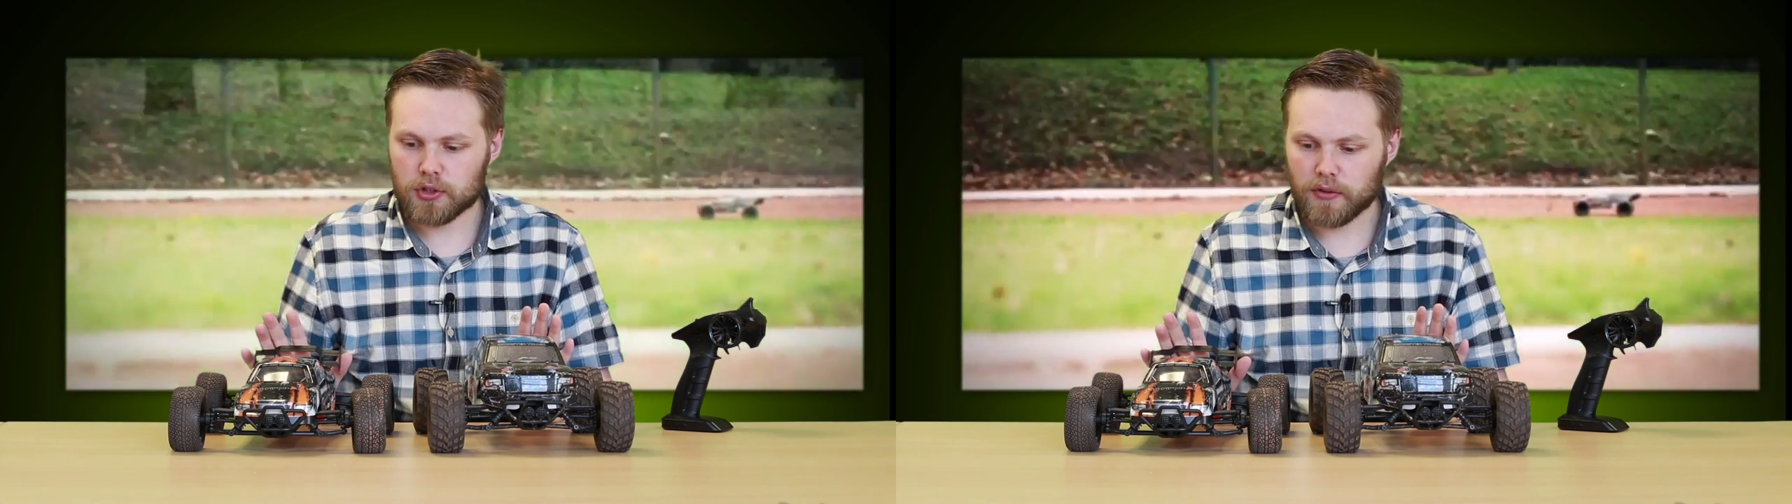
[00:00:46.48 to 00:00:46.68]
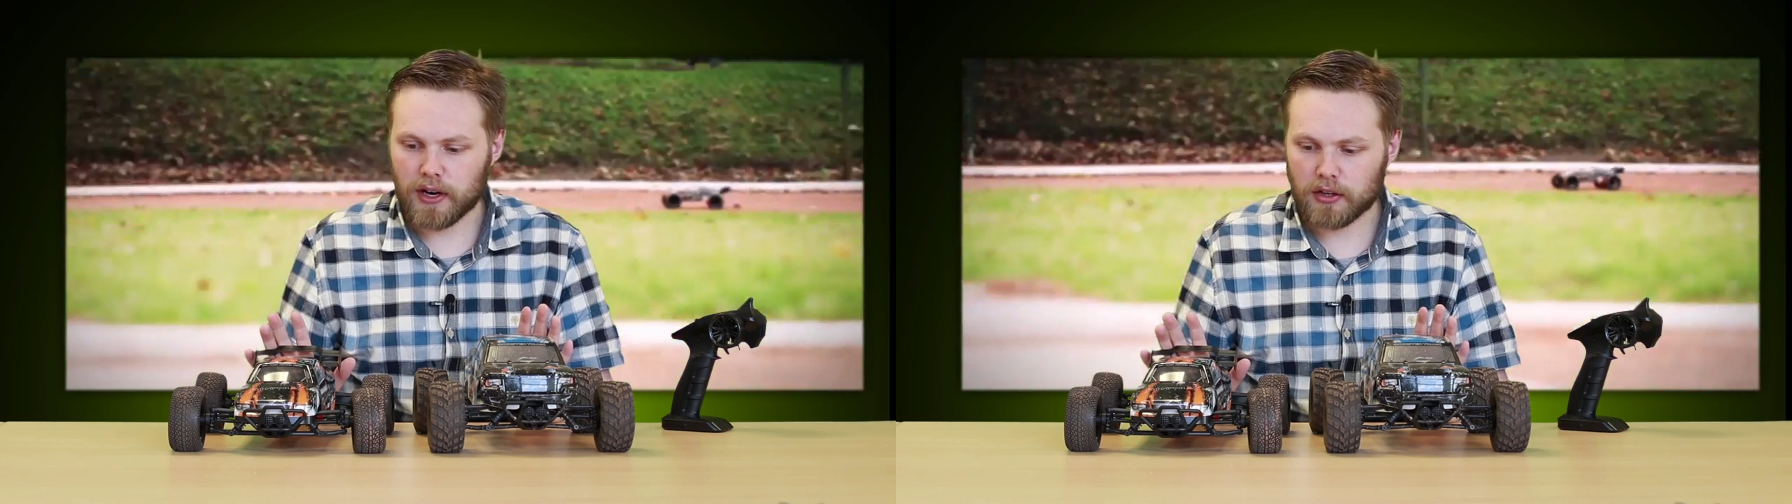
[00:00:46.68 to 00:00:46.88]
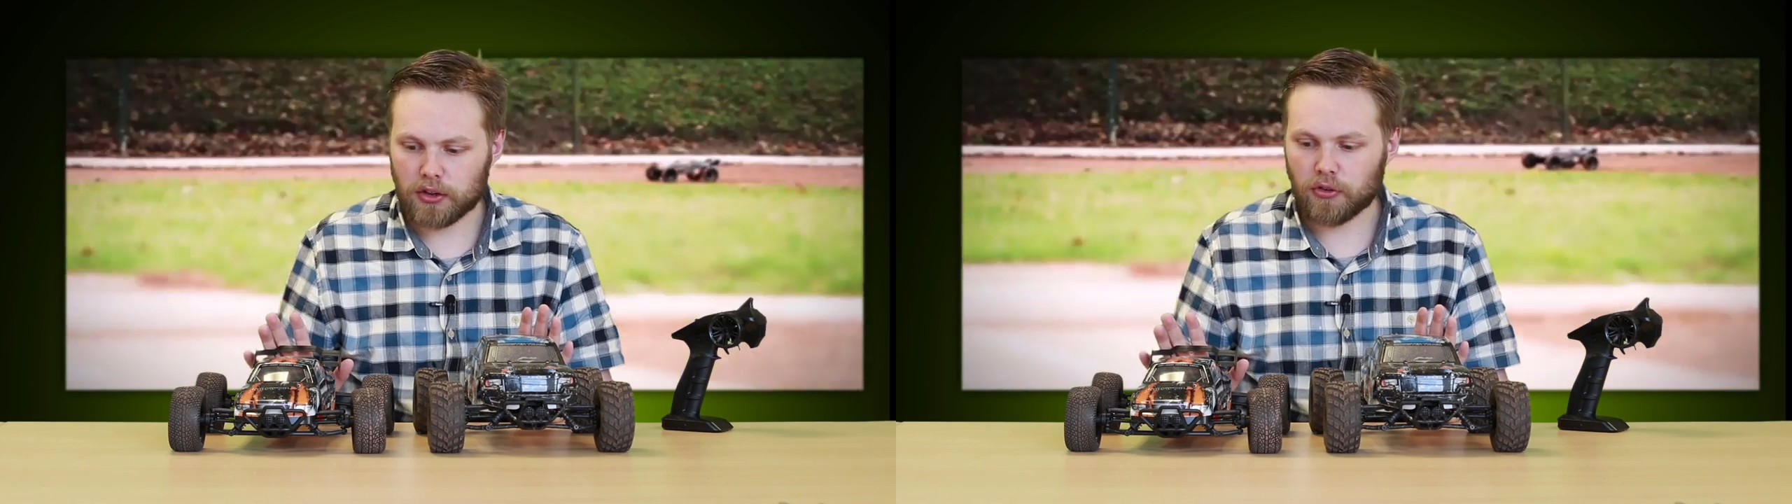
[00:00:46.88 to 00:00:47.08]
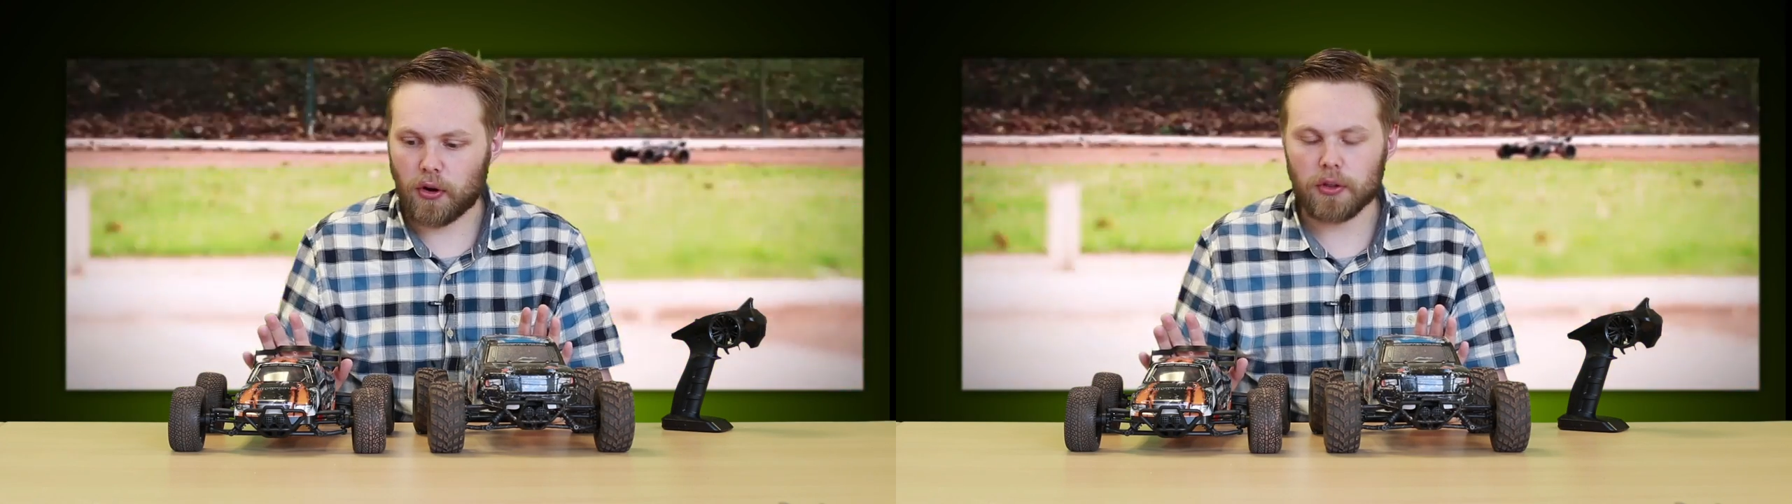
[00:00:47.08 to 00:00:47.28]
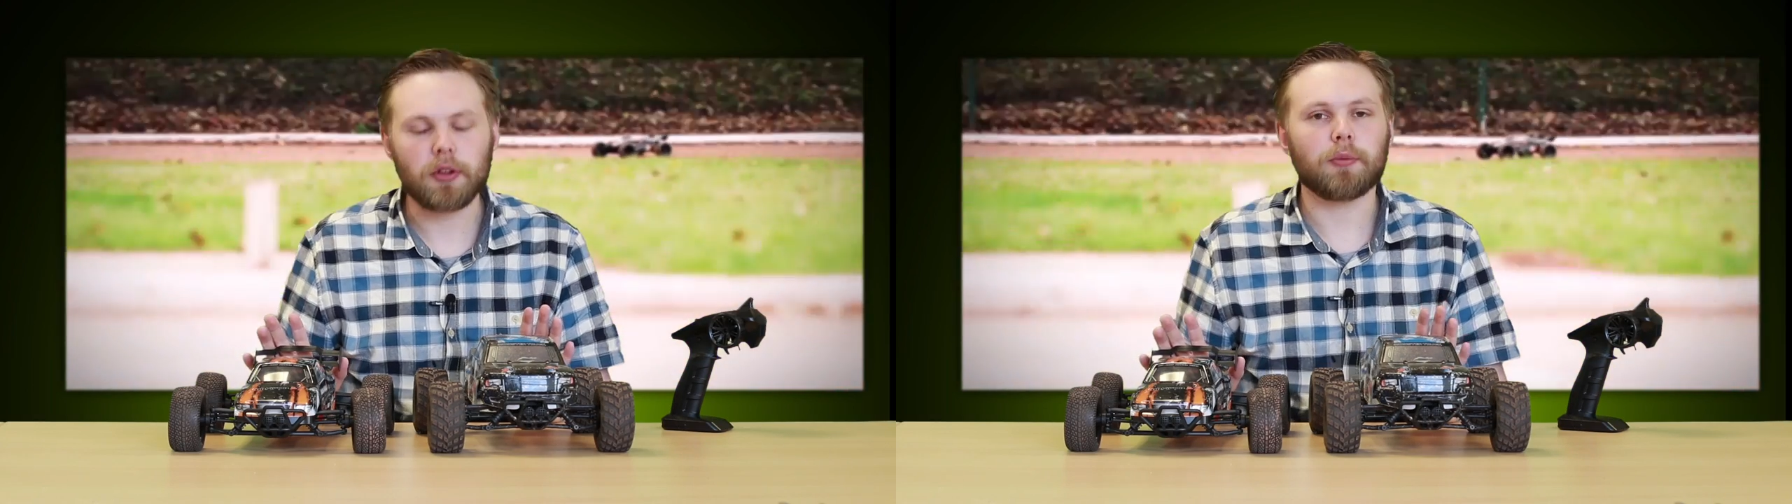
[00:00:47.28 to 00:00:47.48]
terrain you
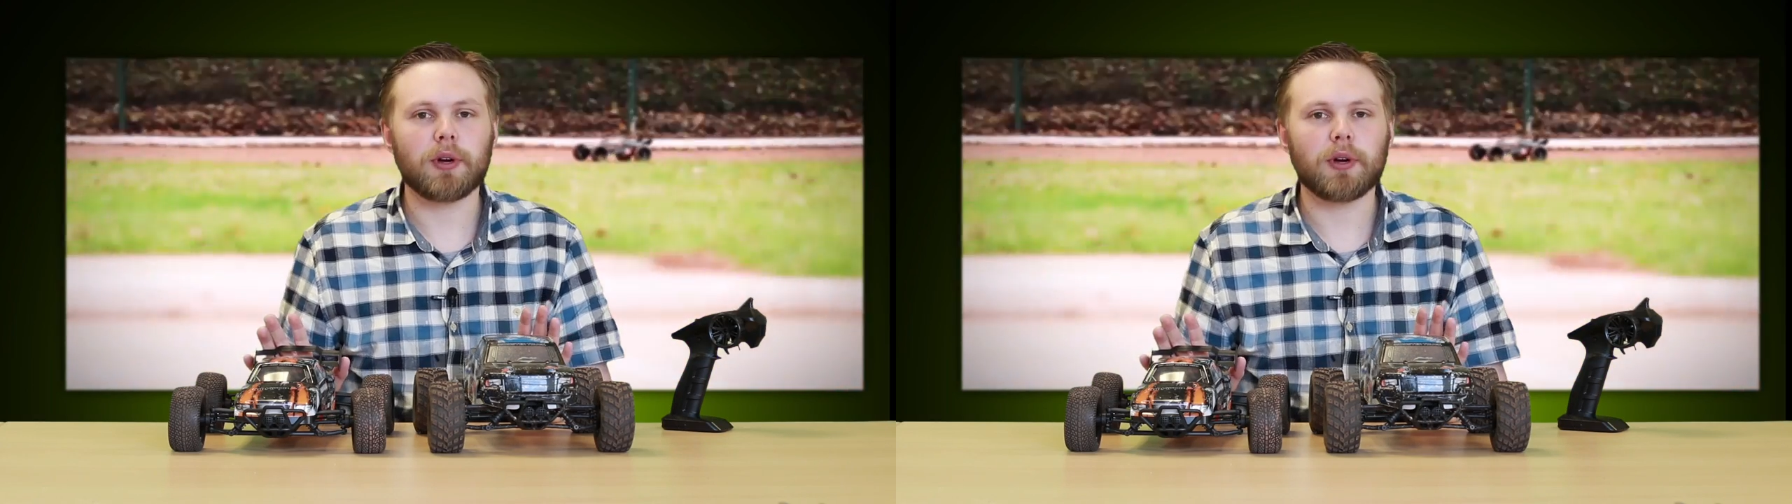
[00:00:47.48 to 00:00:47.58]
throw at them.